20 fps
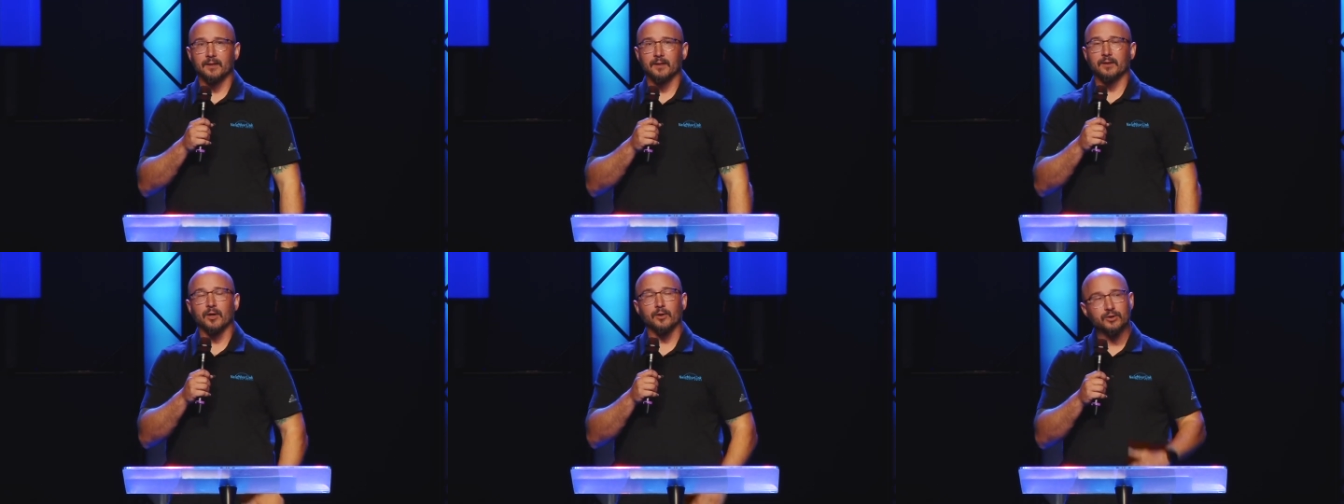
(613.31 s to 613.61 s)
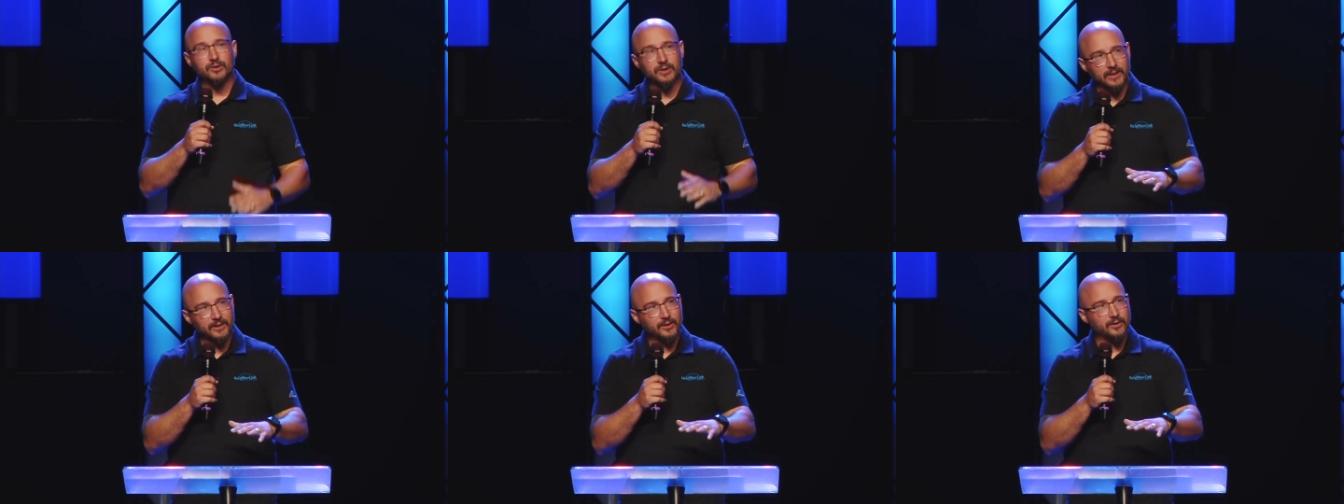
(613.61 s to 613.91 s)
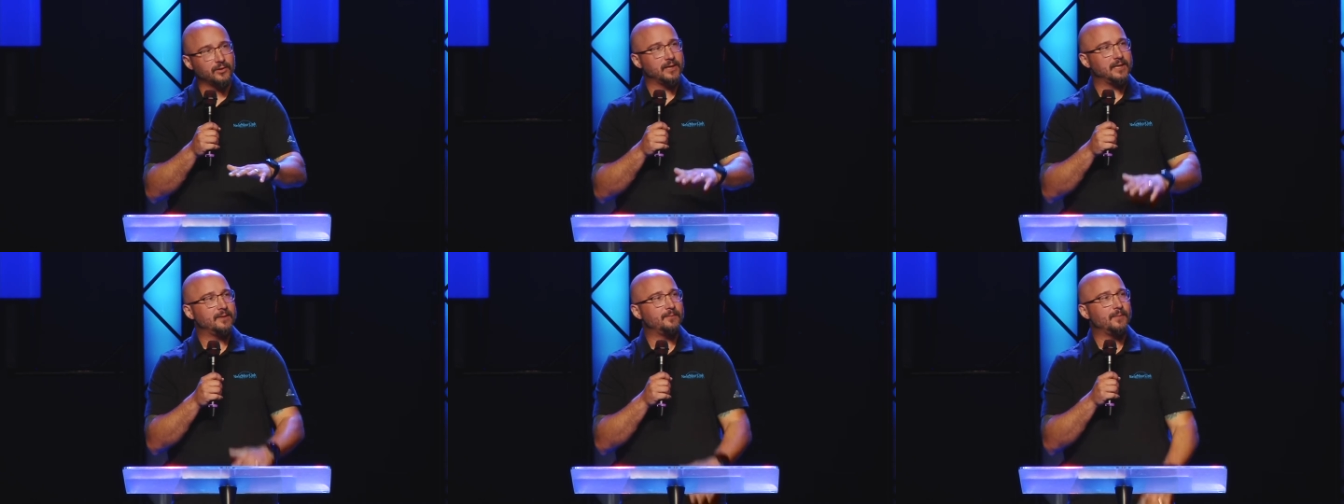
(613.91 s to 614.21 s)
Go check
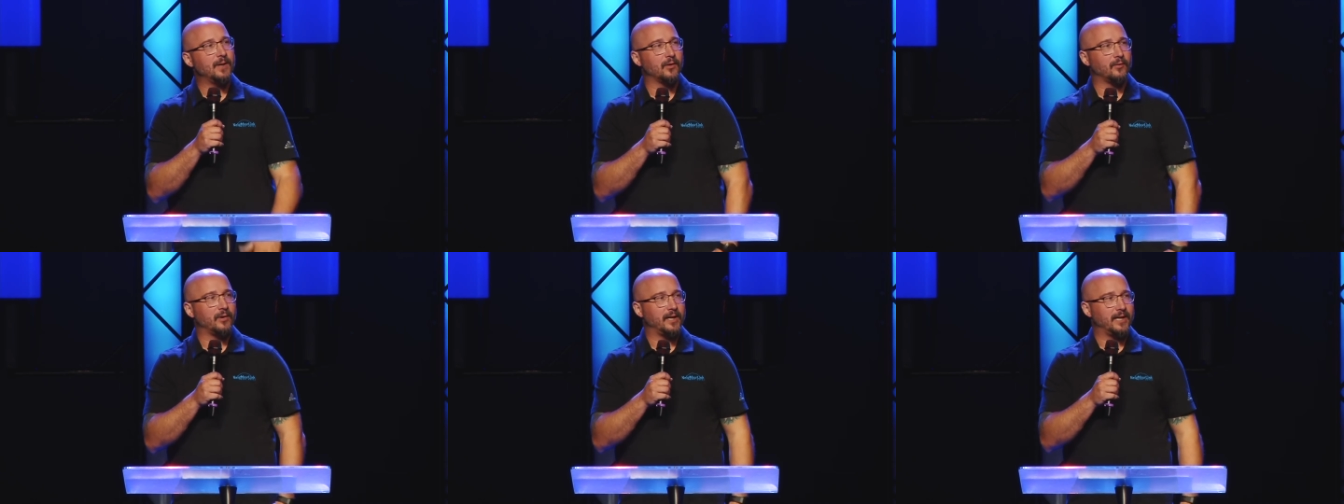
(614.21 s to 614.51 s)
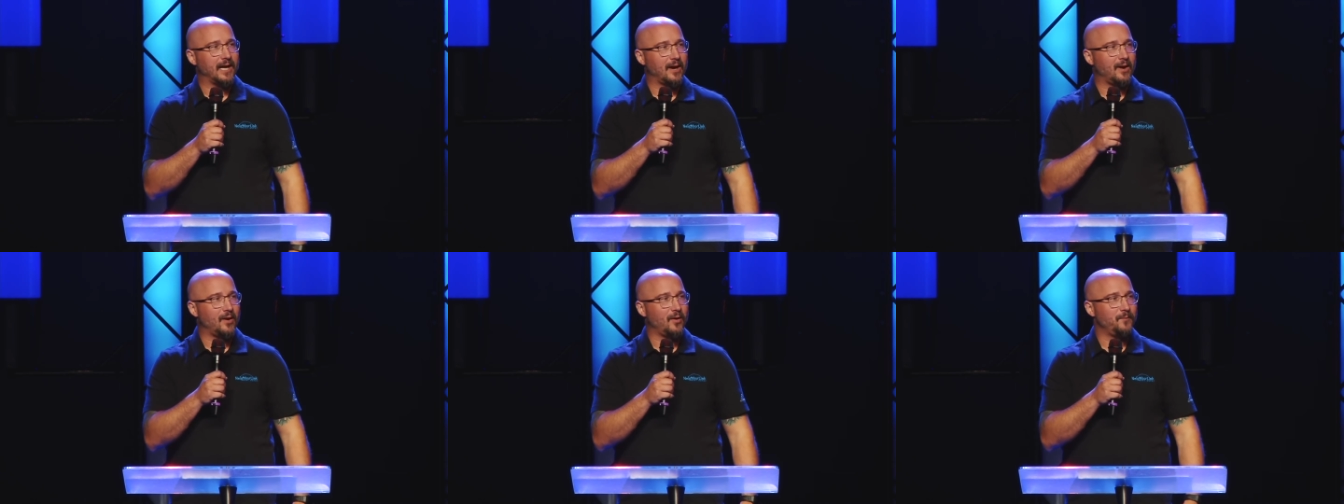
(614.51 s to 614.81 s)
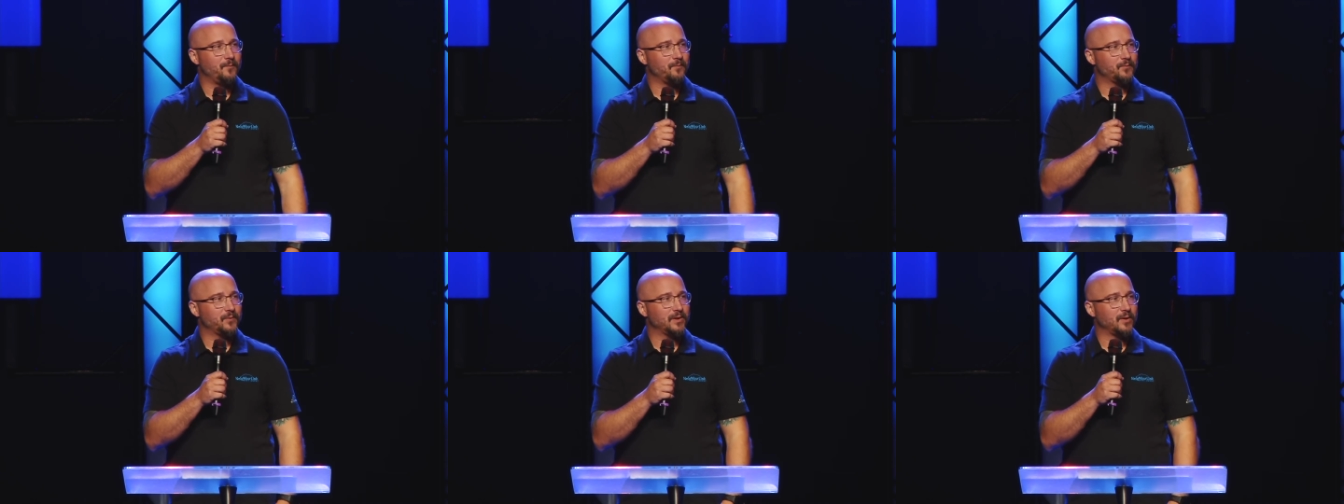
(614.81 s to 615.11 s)
your email right
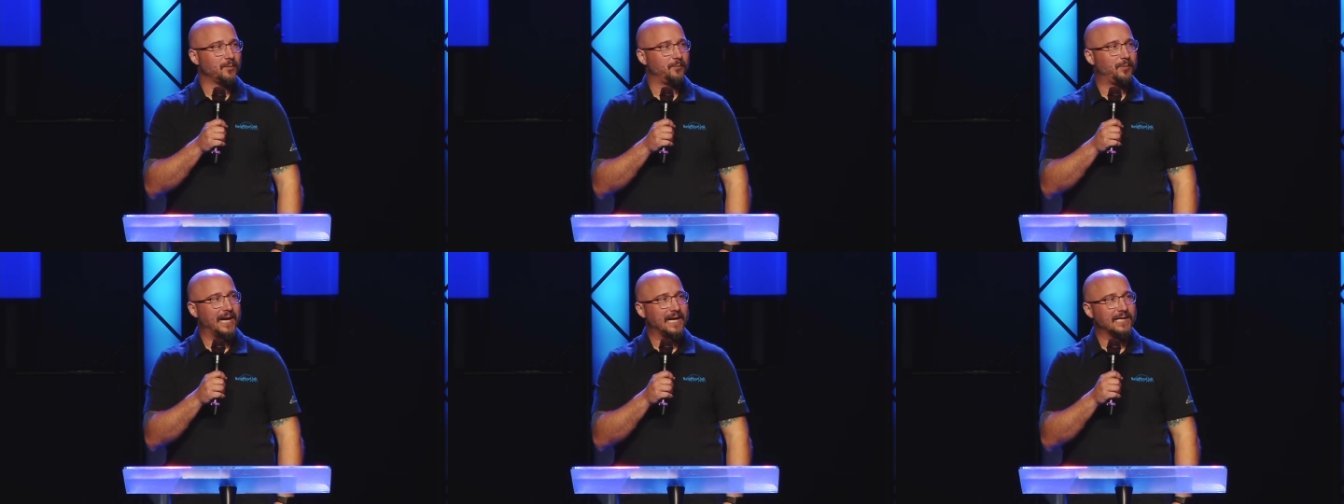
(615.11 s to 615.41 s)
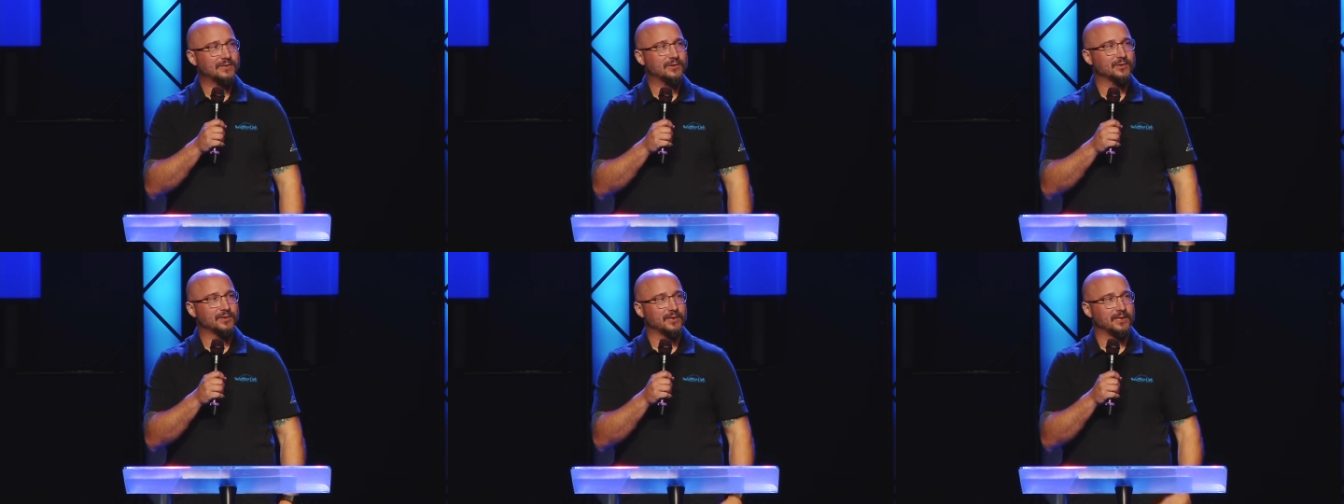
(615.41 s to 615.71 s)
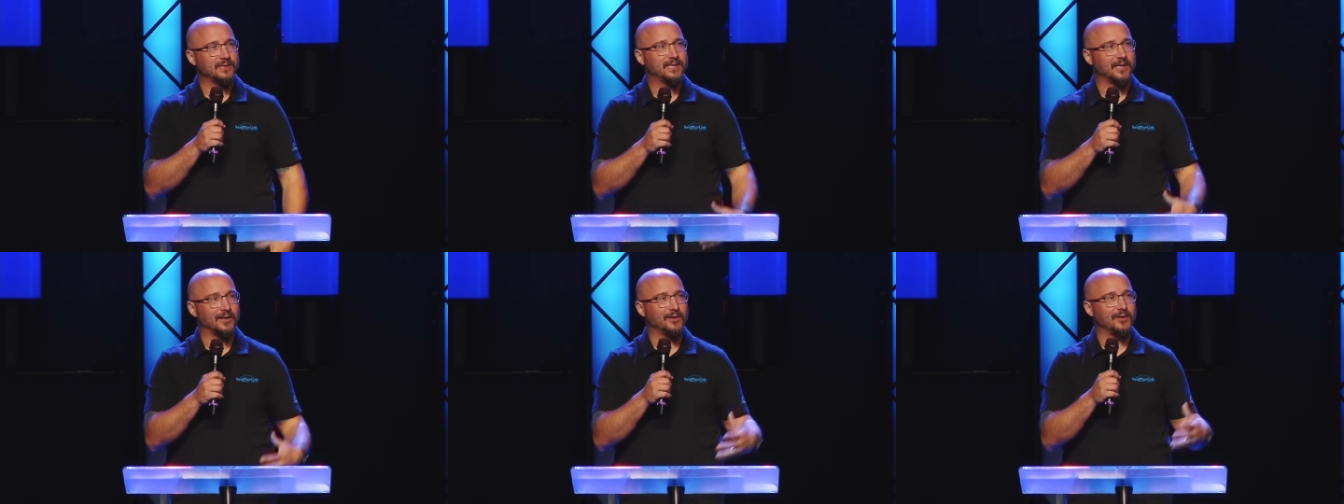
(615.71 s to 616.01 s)
now. Your pastor's going
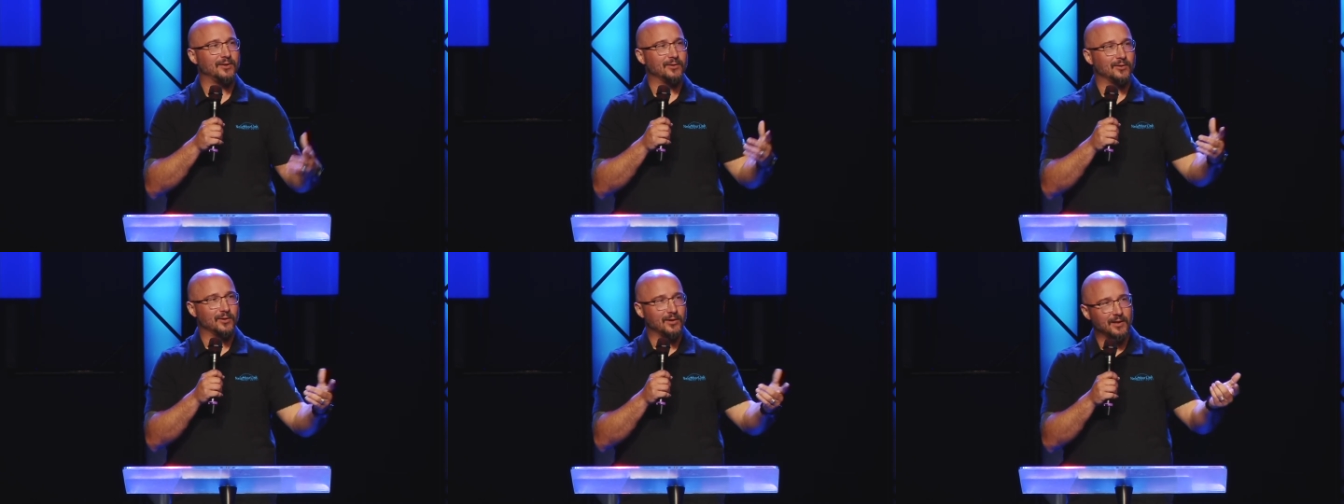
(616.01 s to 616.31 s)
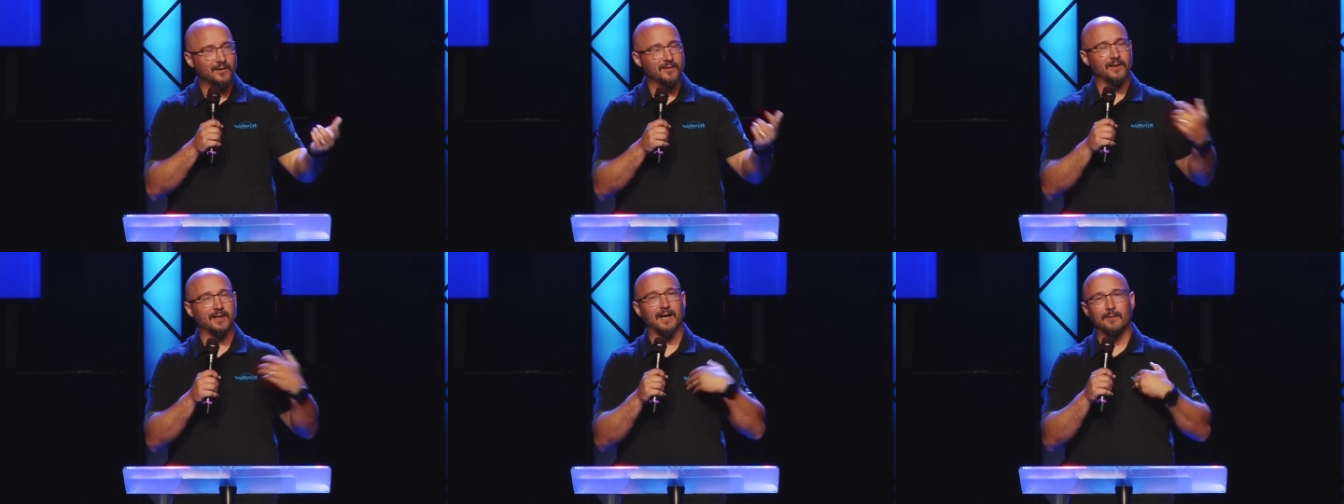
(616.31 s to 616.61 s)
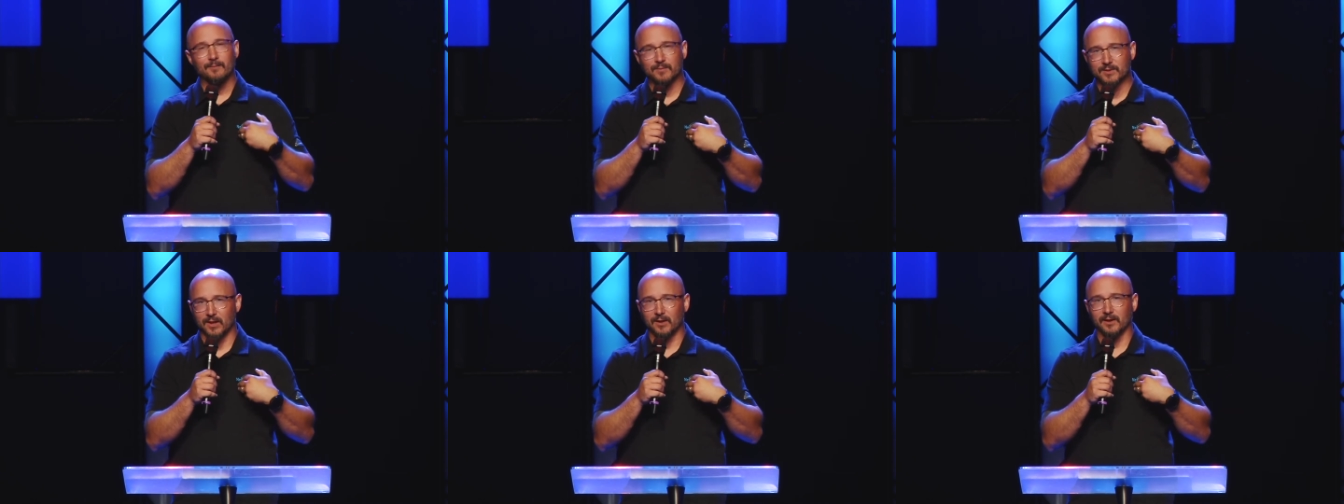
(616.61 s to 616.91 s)
to tell you that
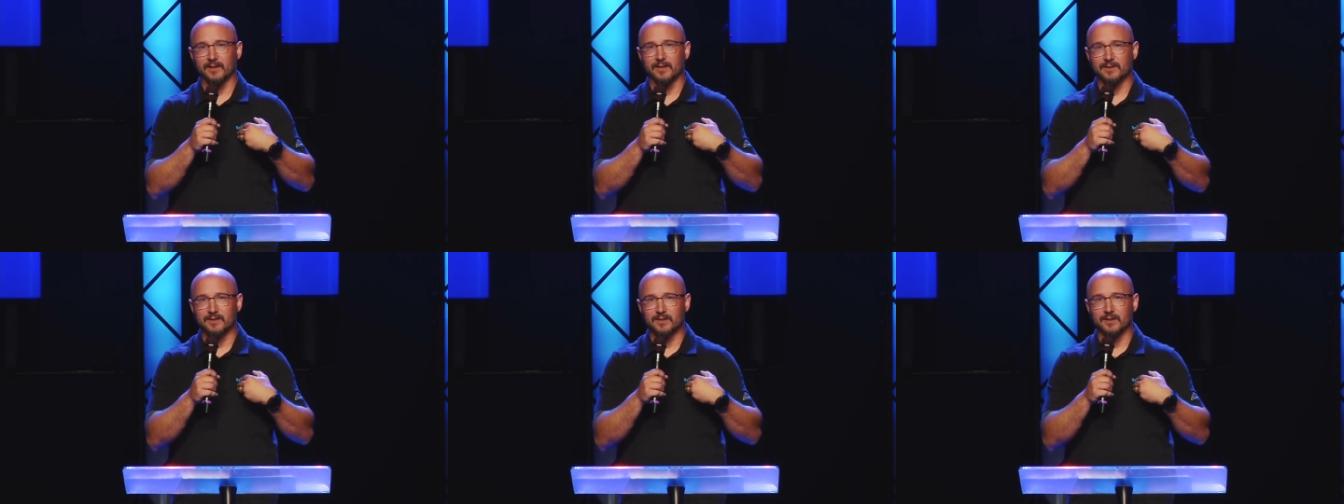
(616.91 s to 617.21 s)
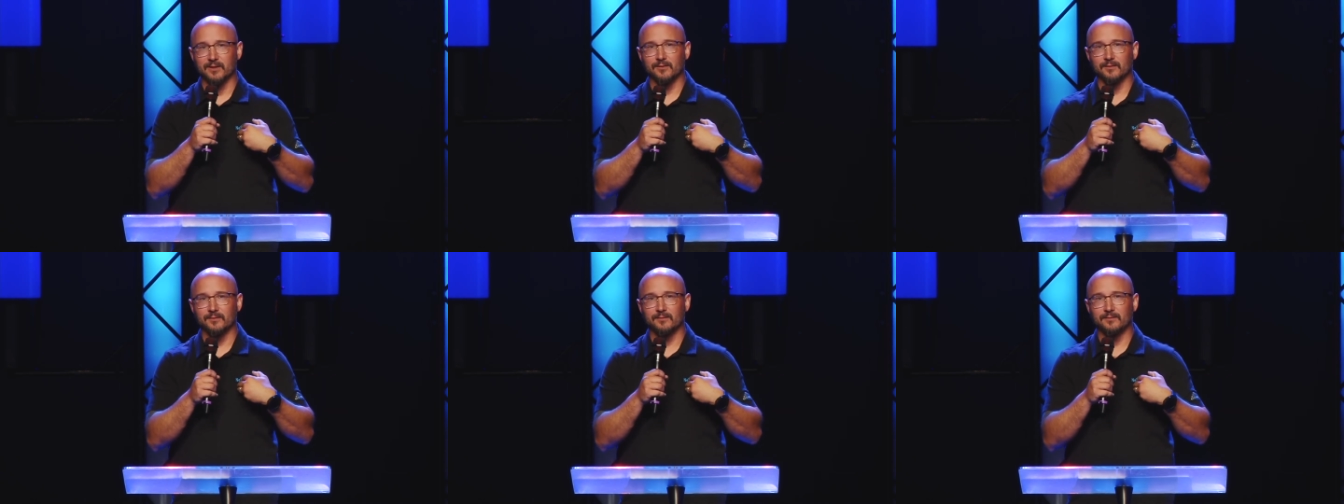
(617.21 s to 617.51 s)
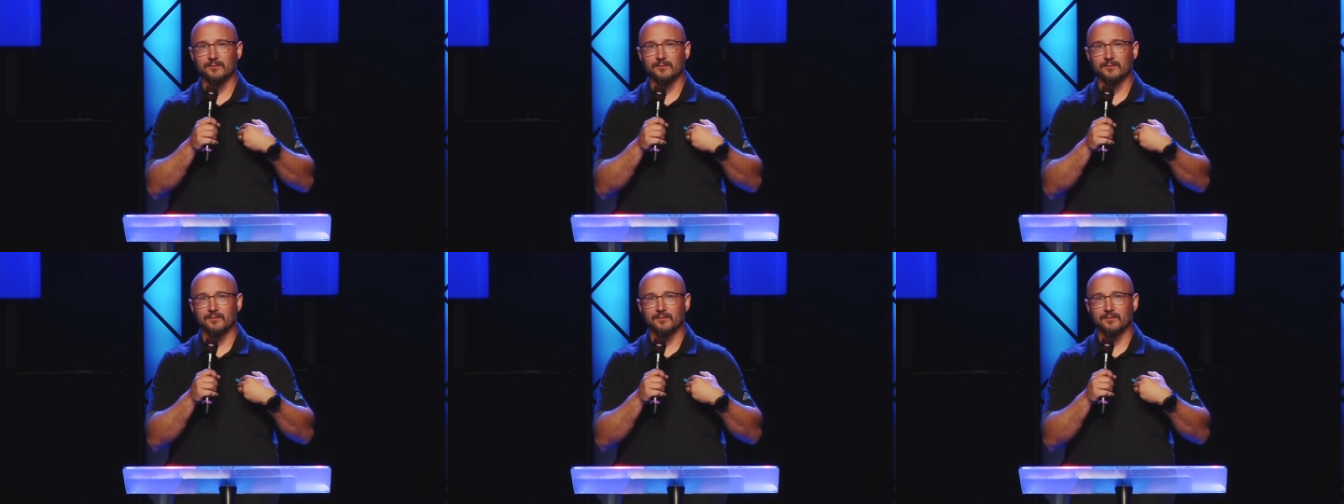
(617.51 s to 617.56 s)
I'm talking to you.